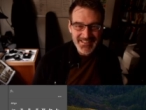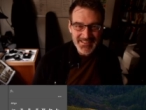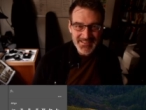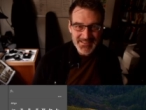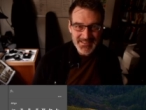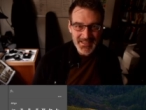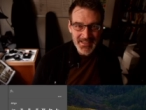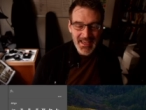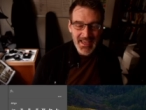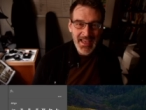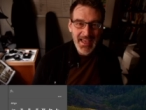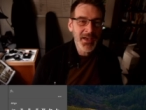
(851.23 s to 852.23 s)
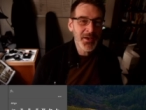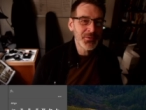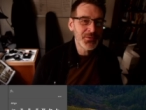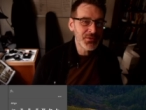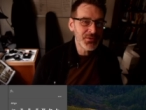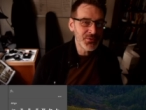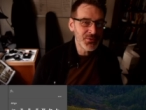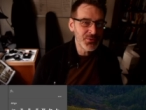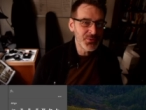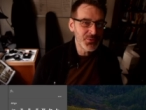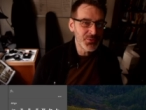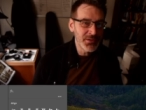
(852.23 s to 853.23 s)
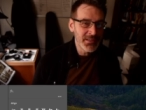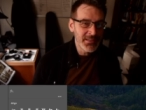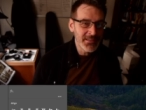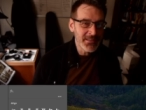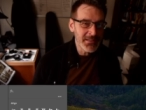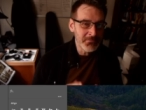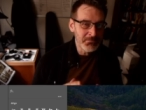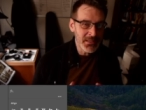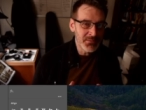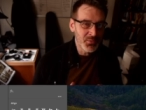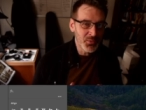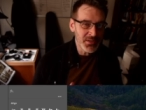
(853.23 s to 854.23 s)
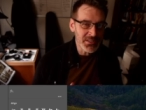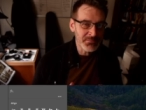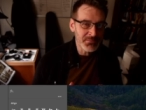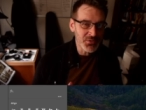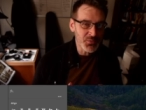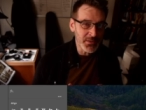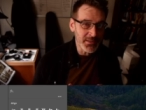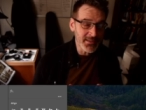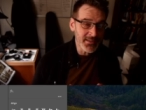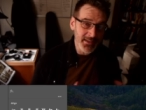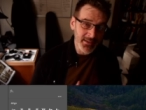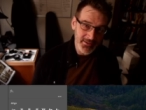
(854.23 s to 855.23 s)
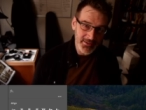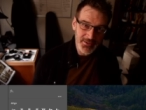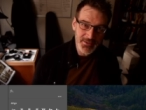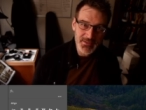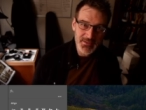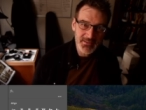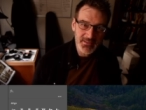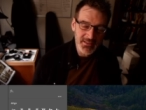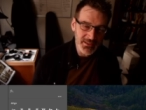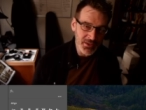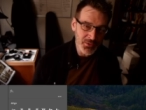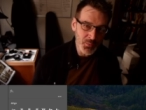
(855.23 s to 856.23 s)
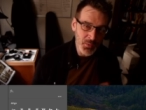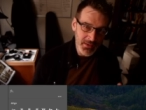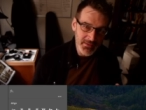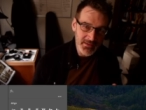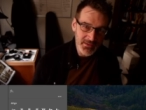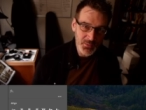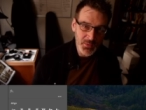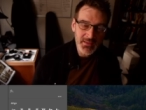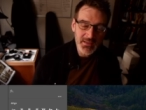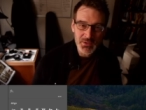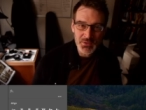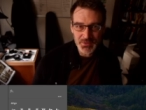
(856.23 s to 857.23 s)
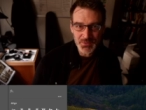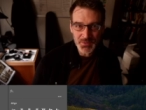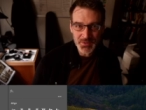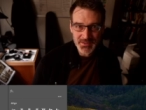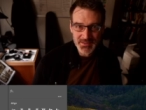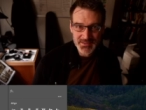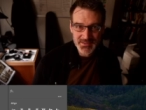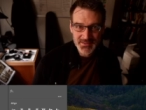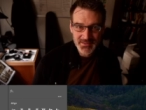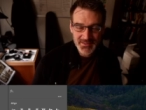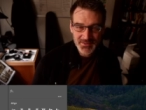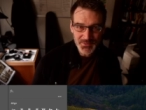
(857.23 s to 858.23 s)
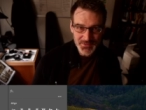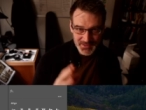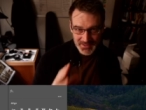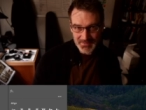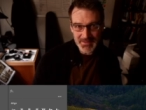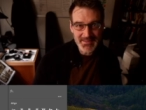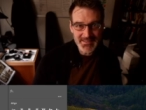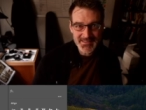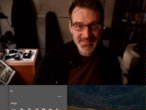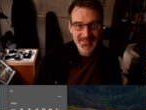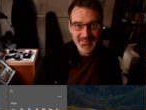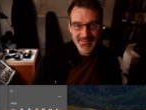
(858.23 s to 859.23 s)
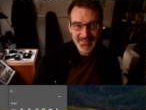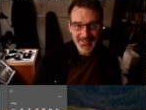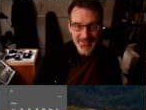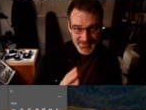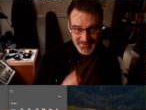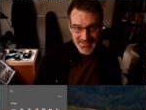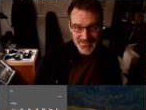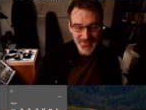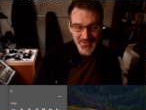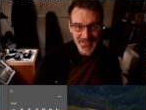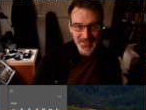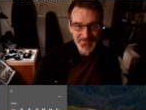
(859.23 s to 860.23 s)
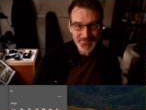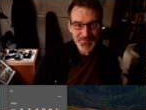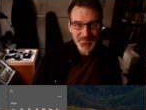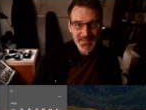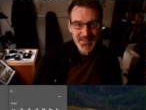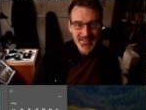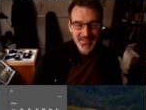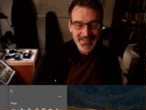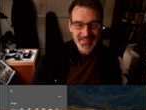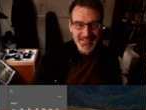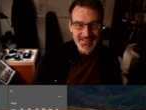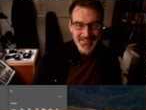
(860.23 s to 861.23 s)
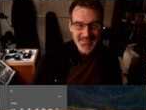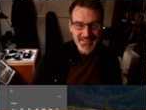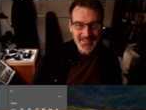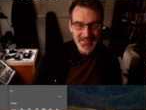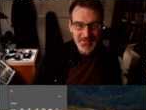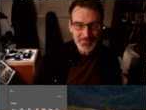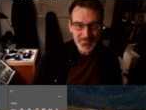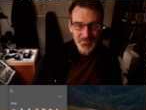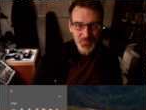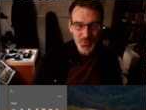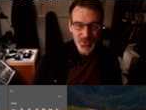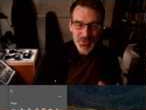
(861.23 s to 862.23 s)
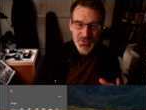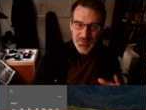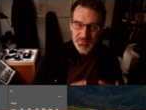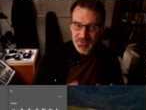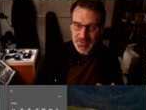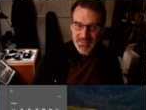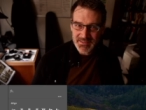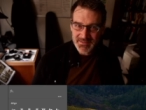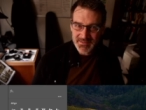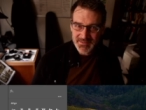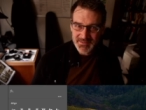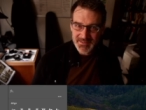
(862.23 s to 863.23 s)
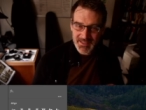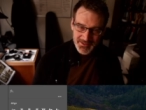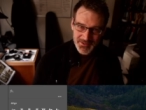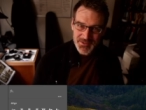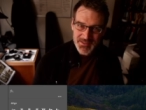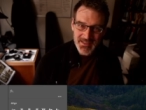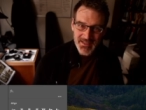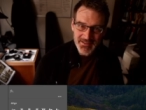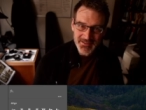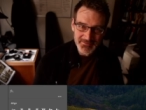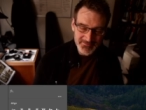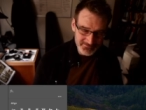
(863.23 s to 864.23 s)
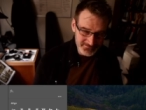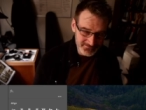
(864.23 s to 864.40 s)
is how to get midpoints between colors. You know, the way that it usually works. We'll talk about this in our next video. Is we usually blend colors together